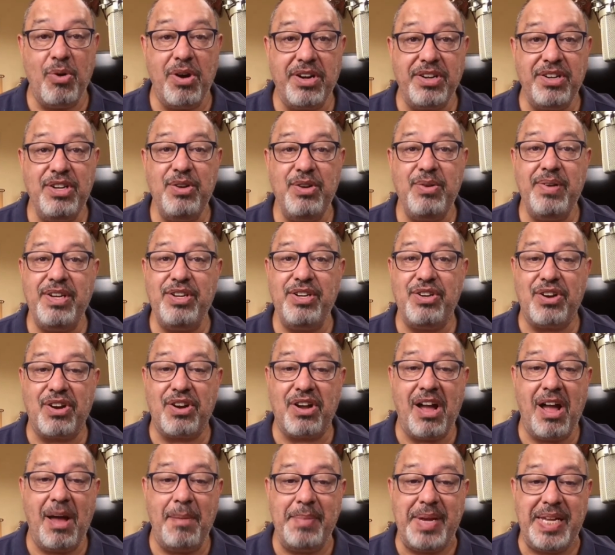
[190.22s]
the word new
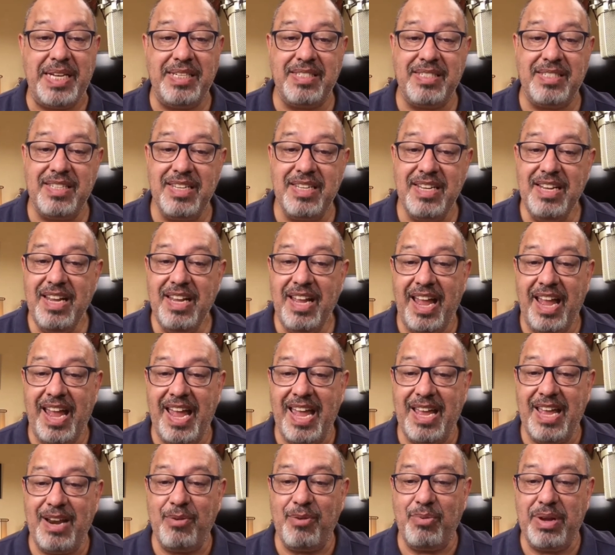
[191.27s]
in your comments
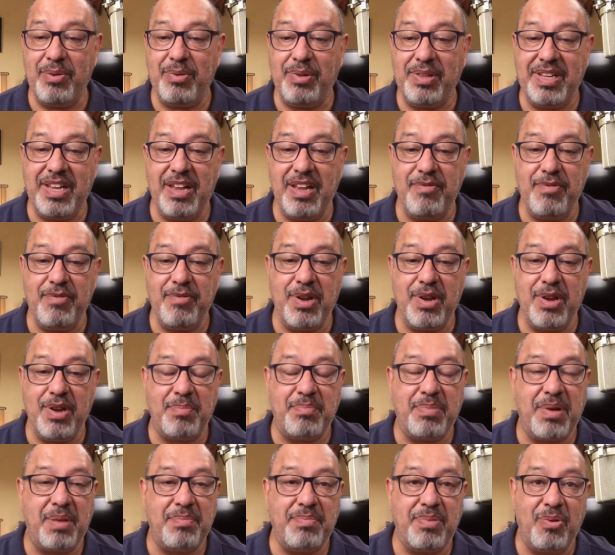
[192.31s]
and we will give you a
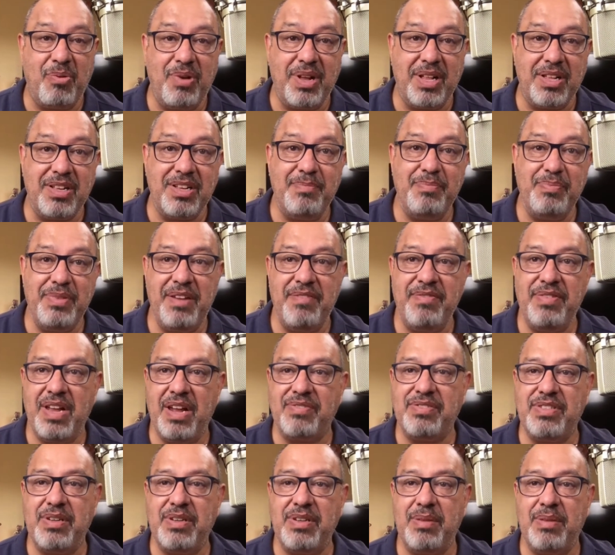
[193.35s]
proper welcome if
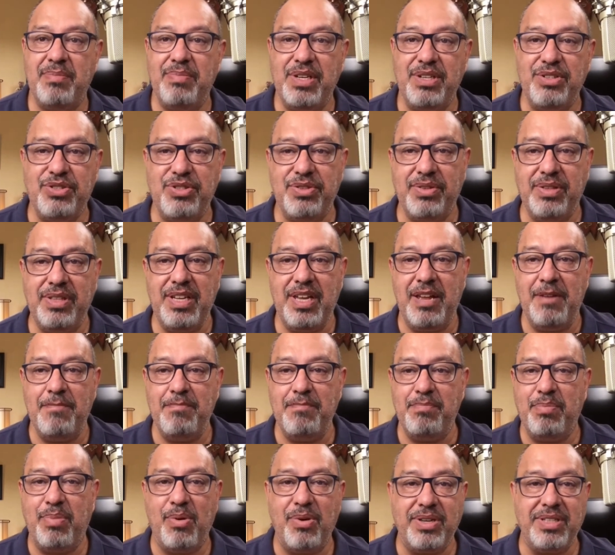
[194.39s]
you have something truly
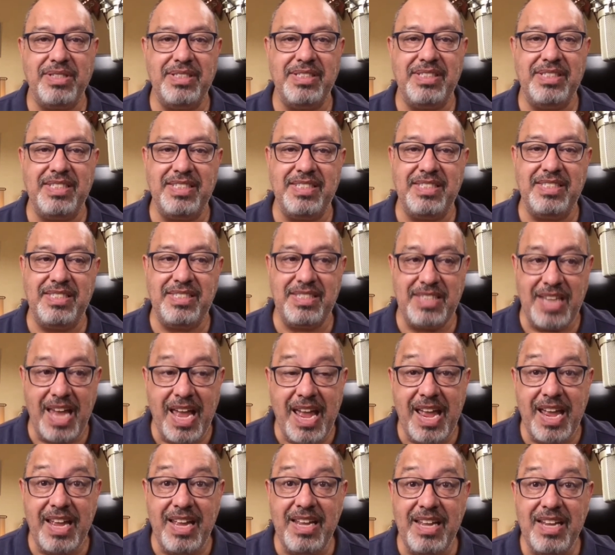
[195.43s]
important to
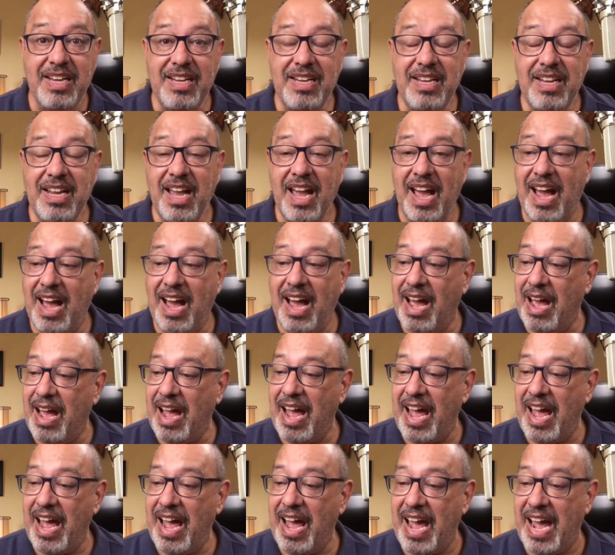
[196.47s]
say.
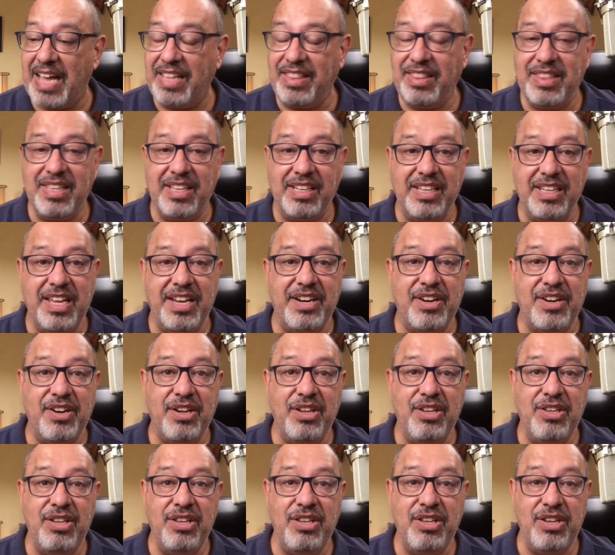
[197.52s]
Uh, add the
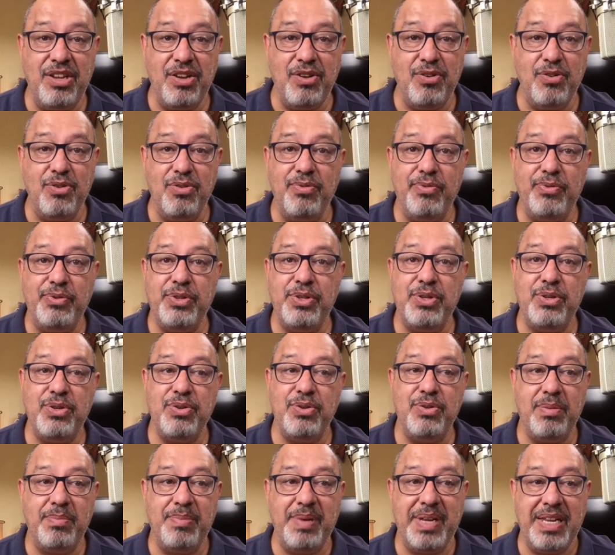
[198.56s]
letter Q
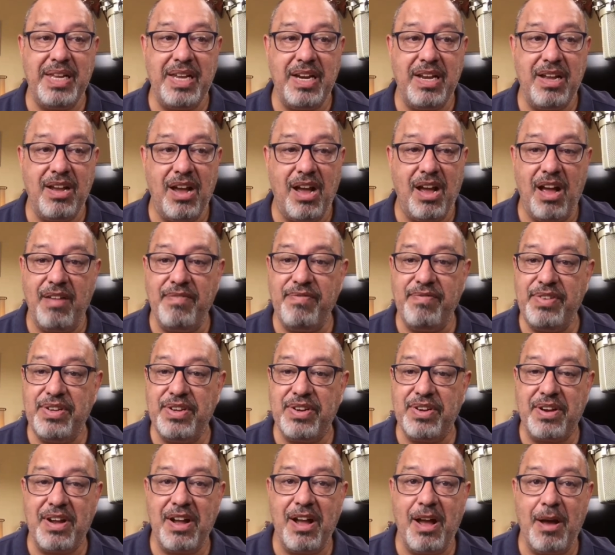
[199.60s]
to the beginning of
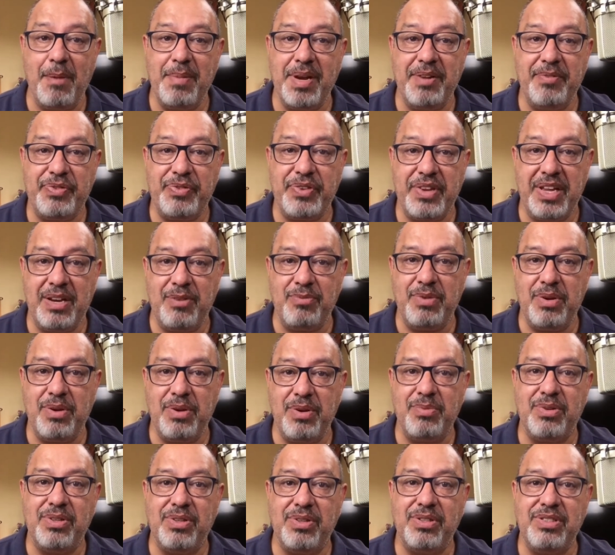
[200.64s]
your comment, and
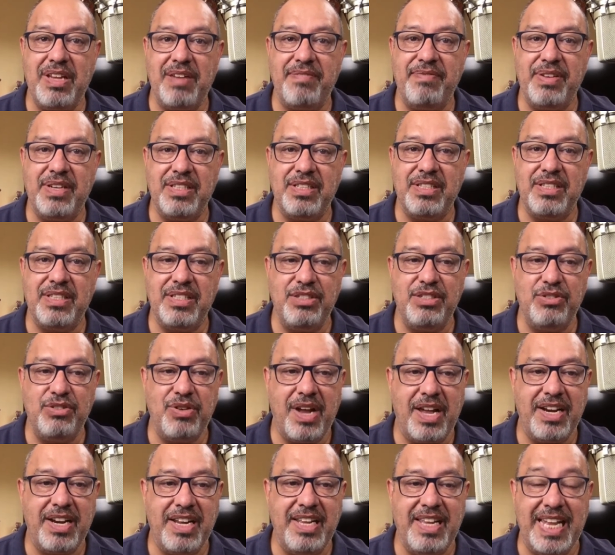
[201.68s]
we will definitely
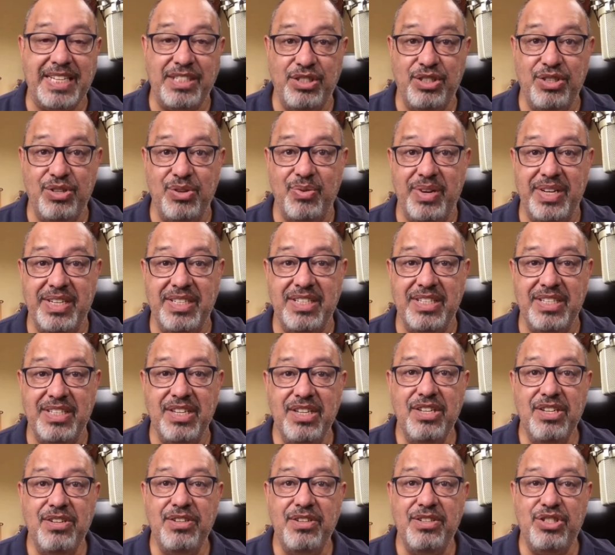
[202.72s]
try to get to it
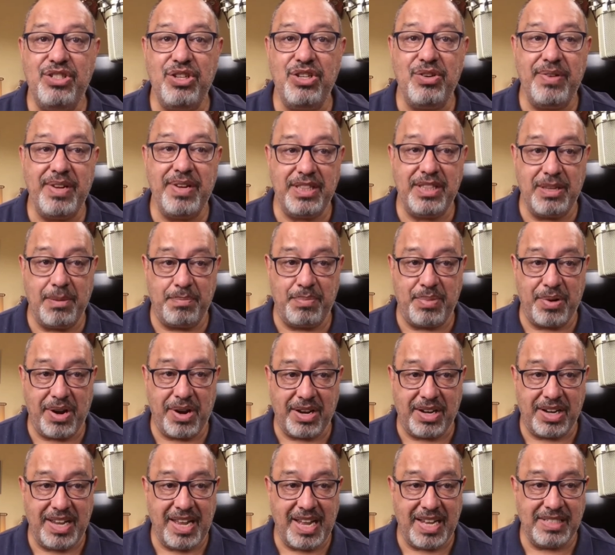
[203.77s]
during the
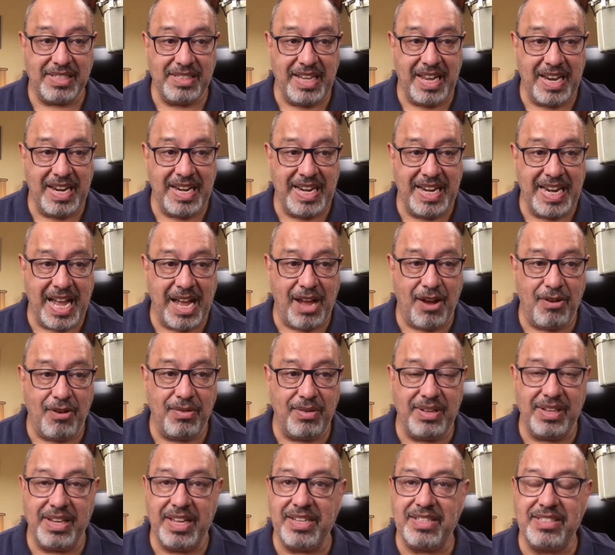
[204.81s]
broadcast. And
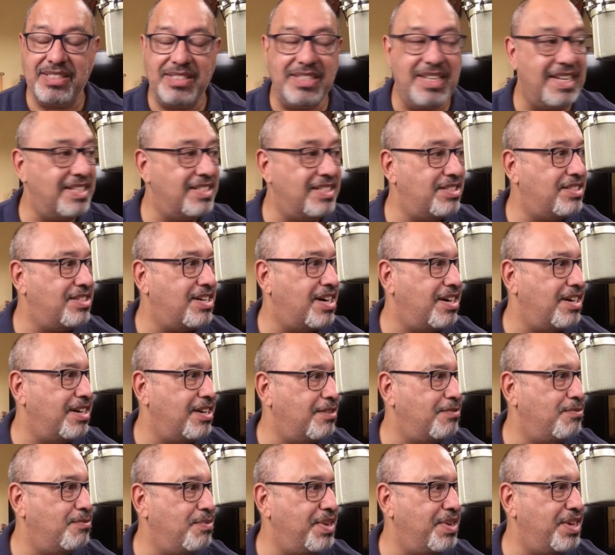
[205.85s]
now let us get
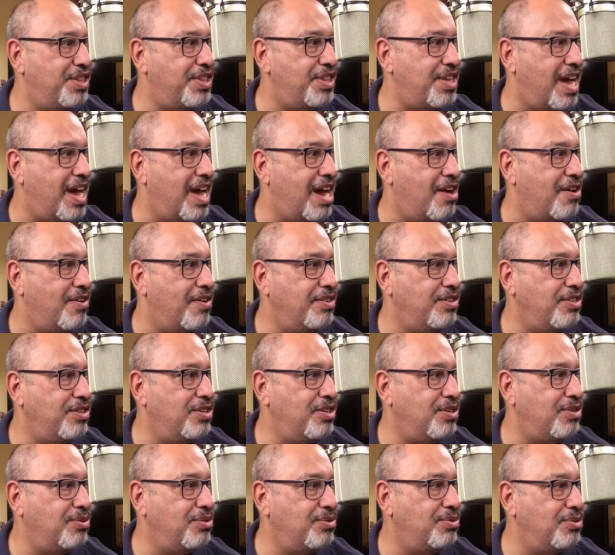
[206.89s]
started with our
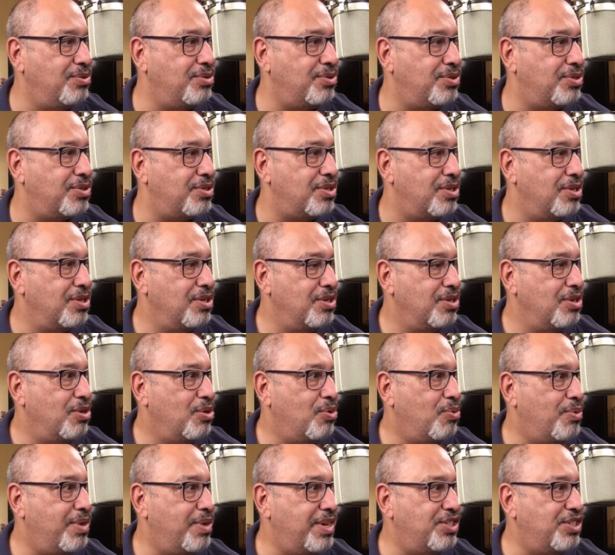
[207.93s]
news,
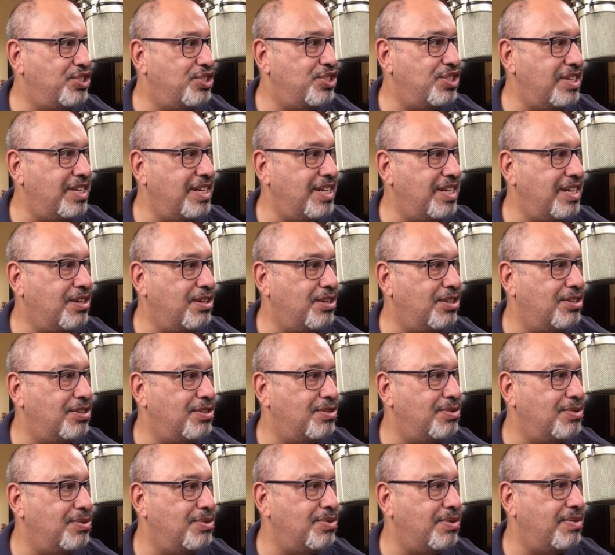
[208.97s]
which
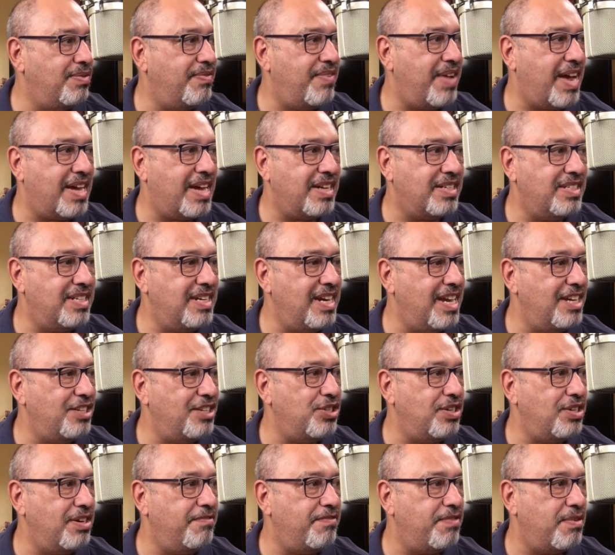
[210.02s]
include
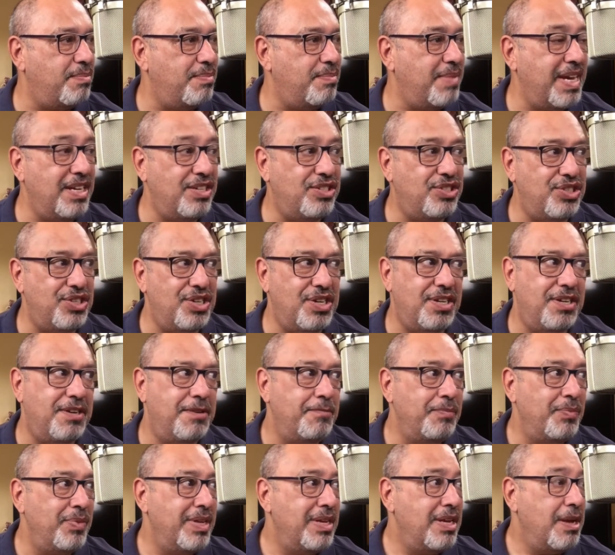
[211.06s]
vaccination
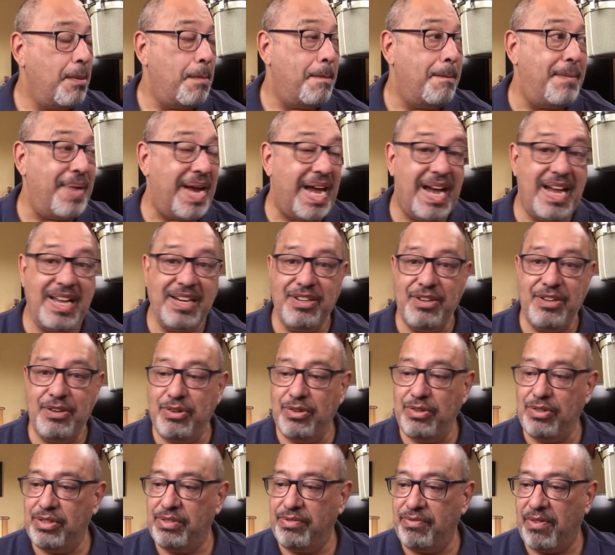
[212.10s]
information, bad
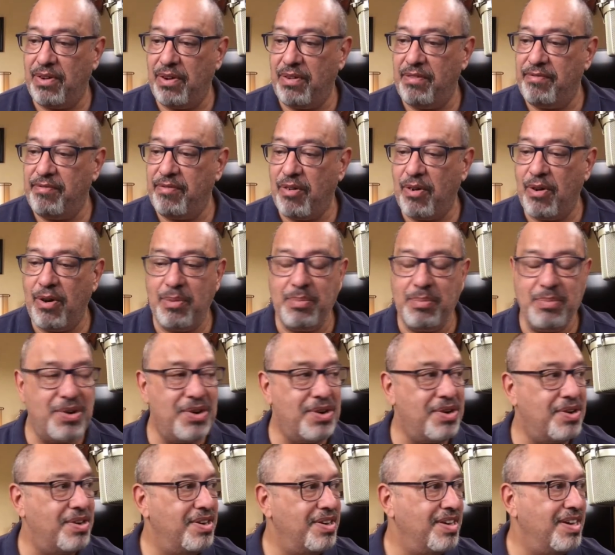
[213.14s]
news for
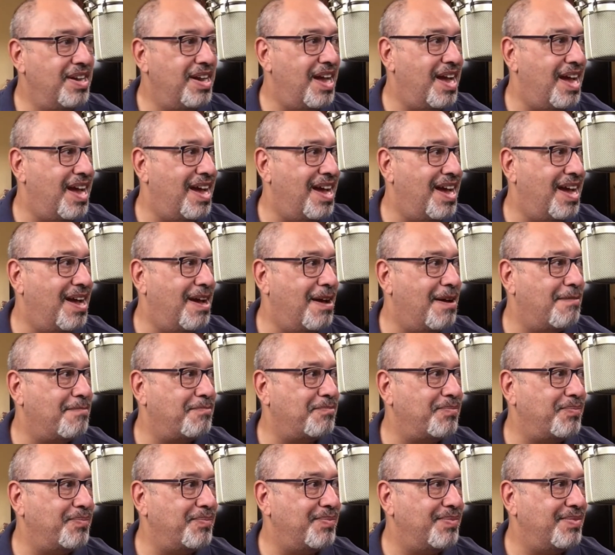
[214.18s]
former
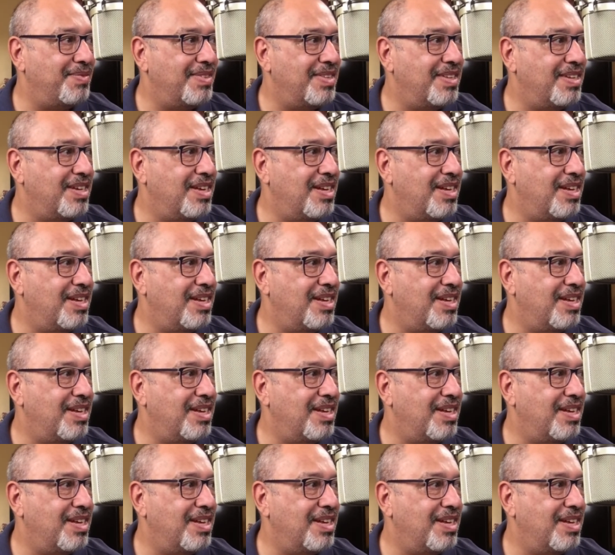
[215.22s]
um,